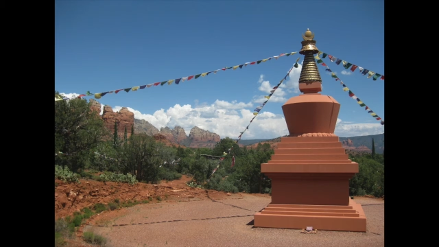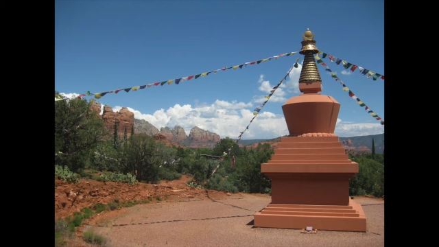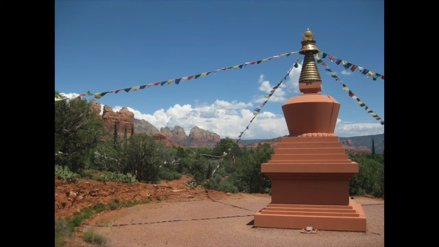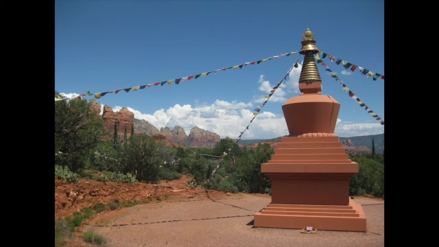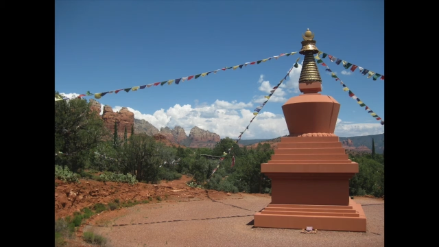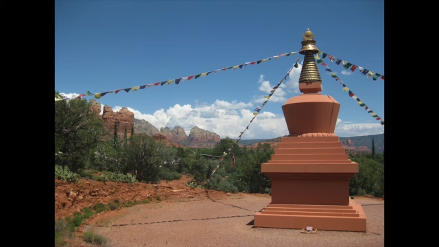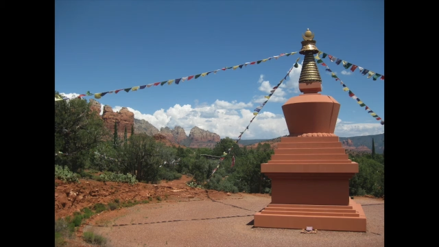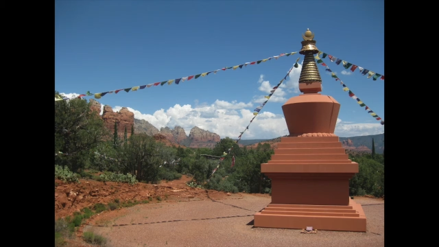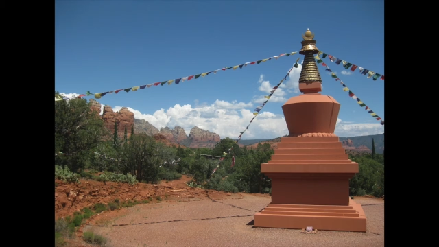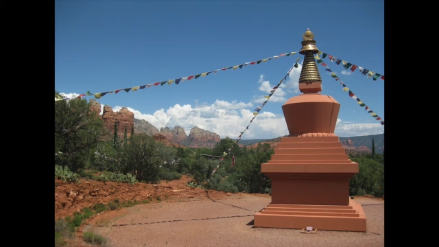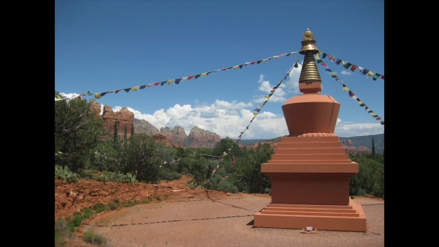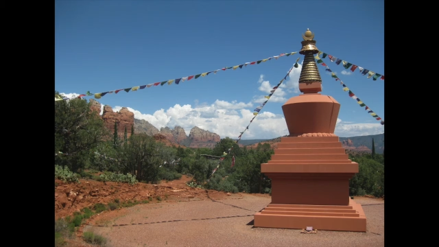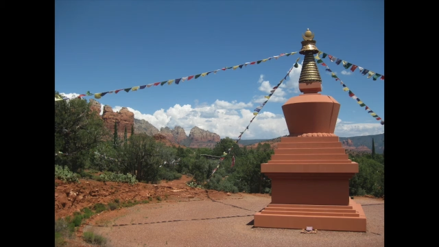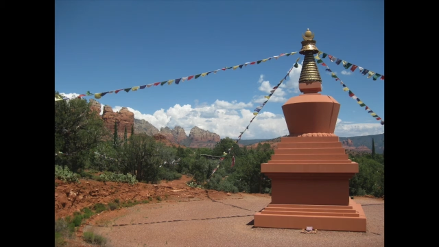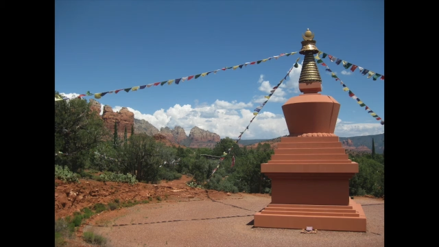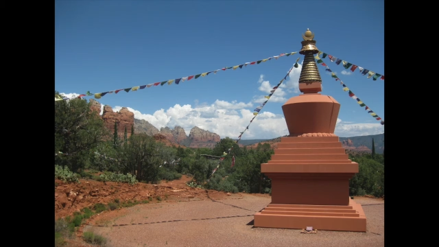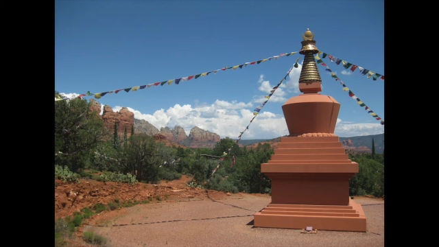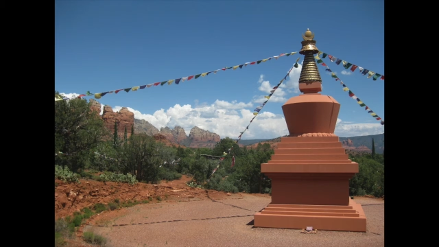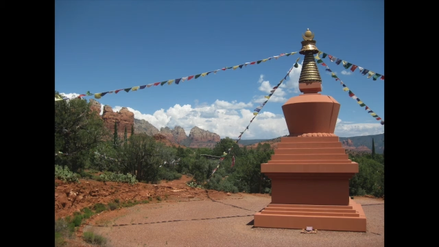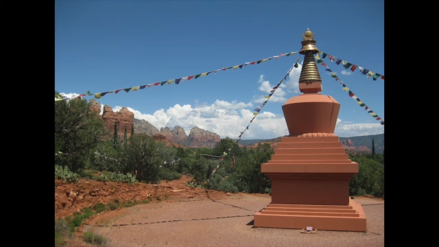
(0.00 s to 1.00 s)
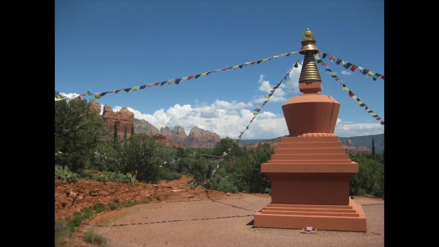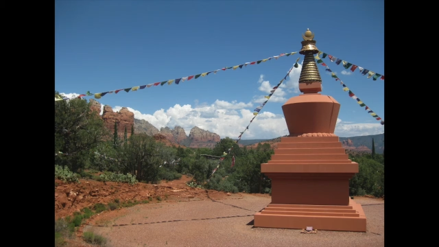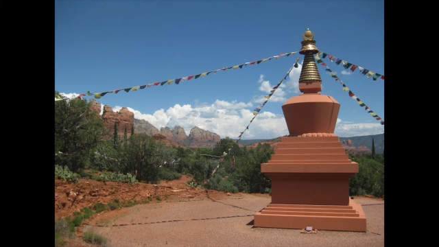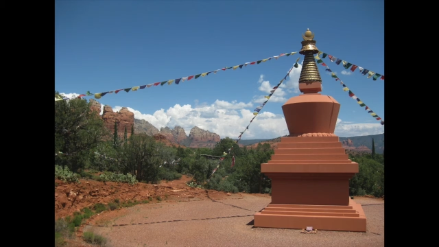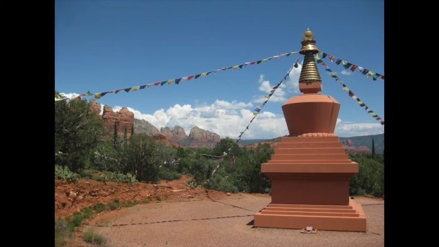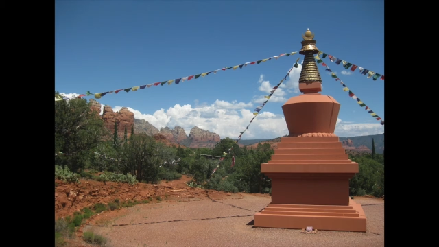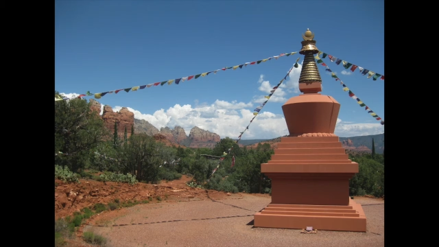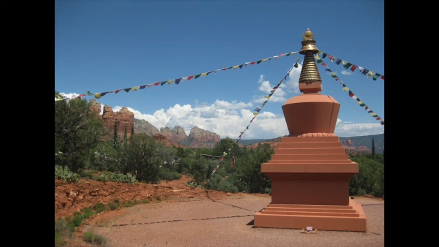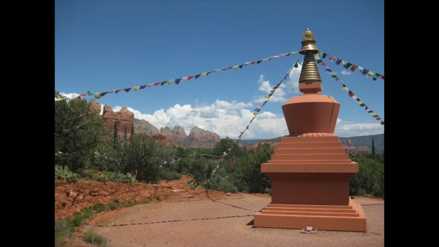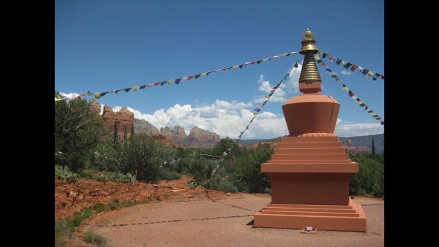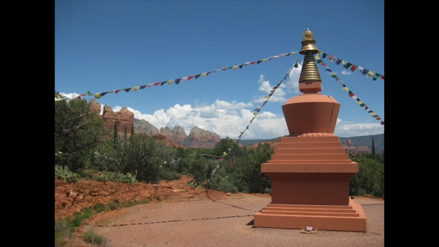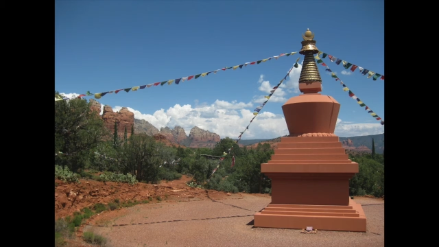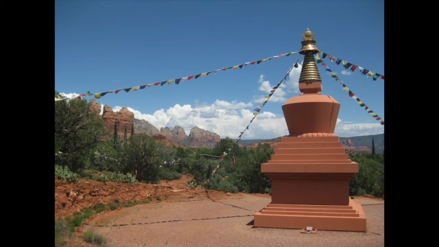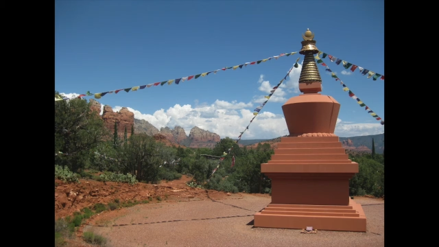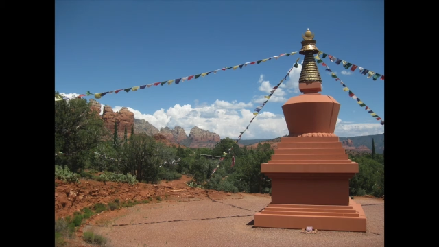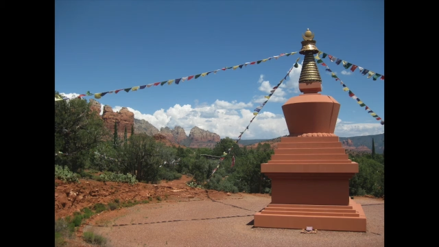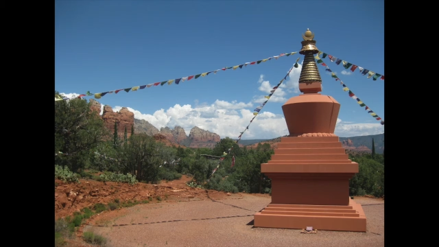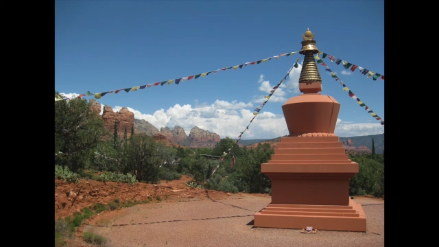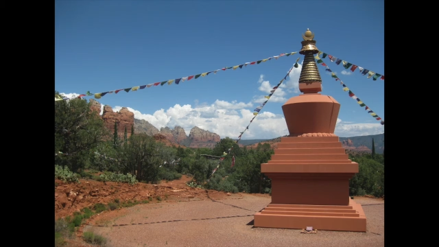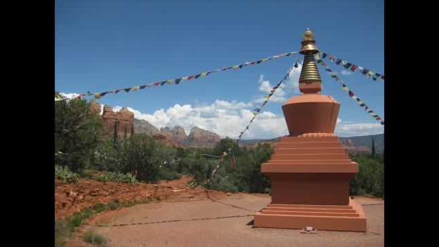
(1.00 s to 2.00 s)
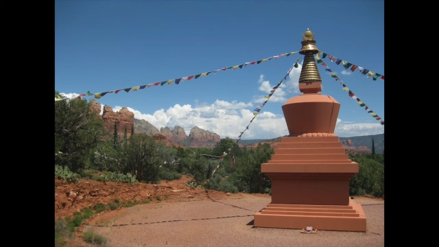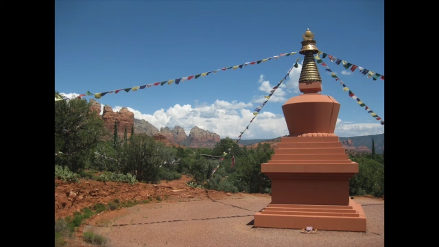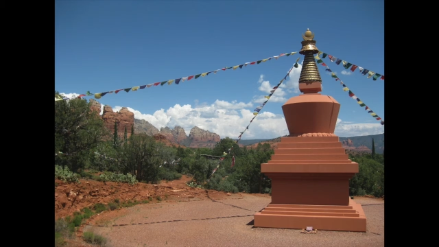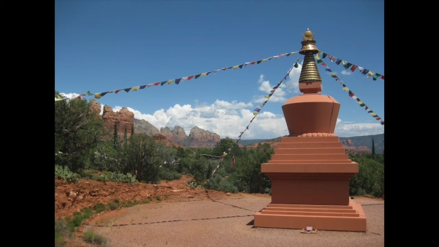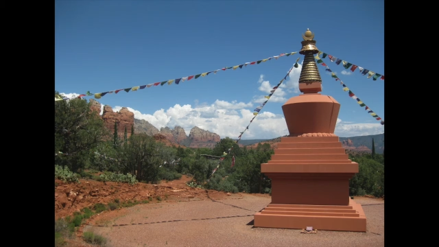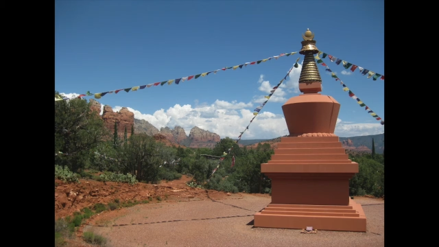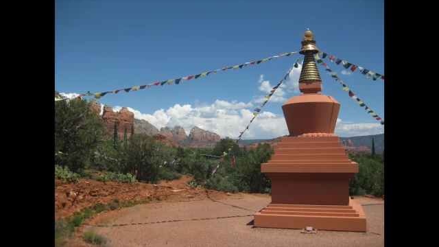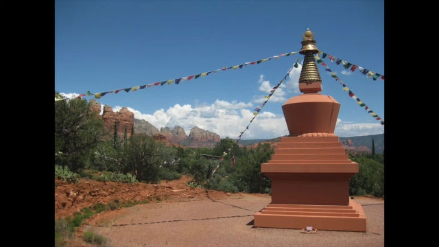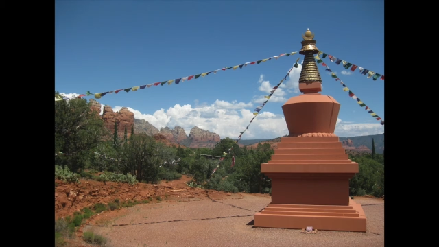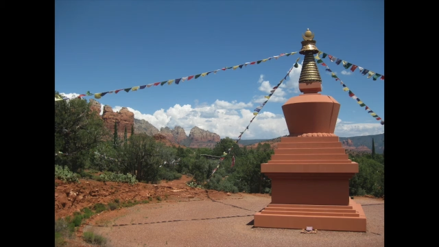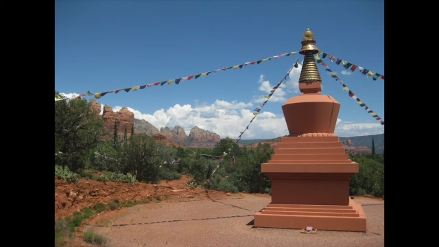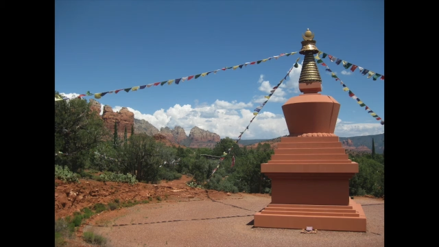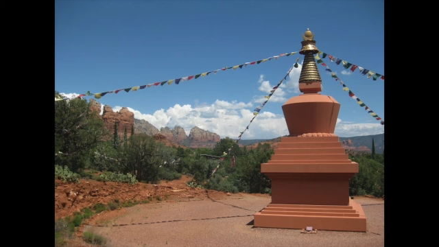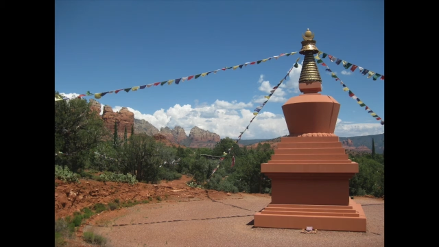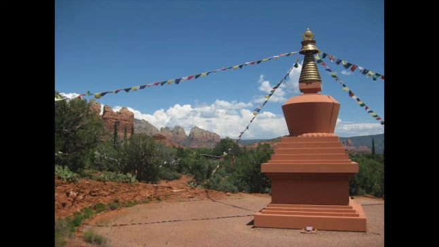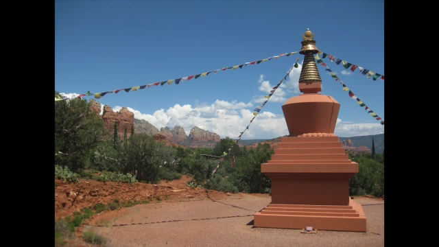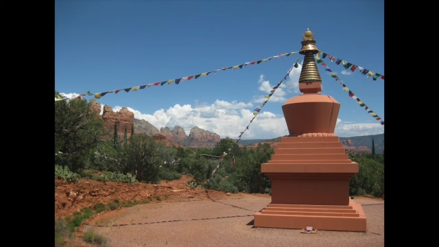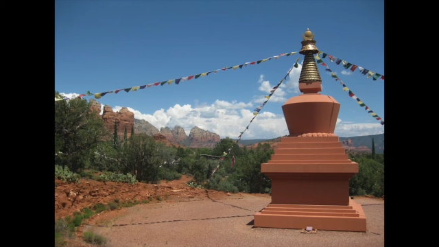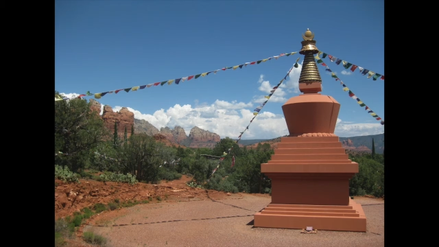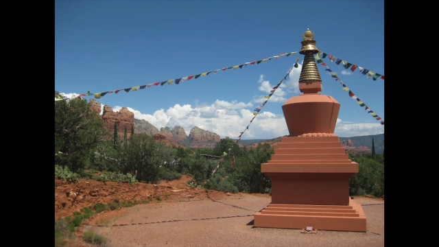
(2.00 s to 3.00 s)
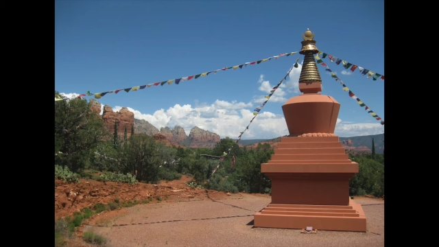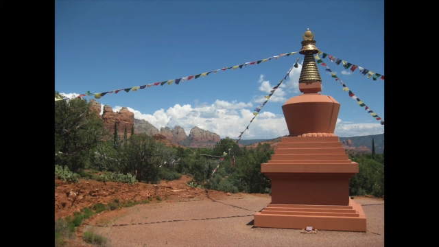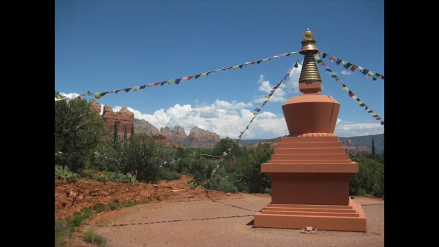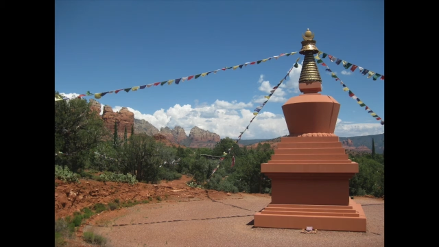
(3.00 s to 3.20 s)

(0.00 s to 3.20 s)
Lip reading: (no speaker visible)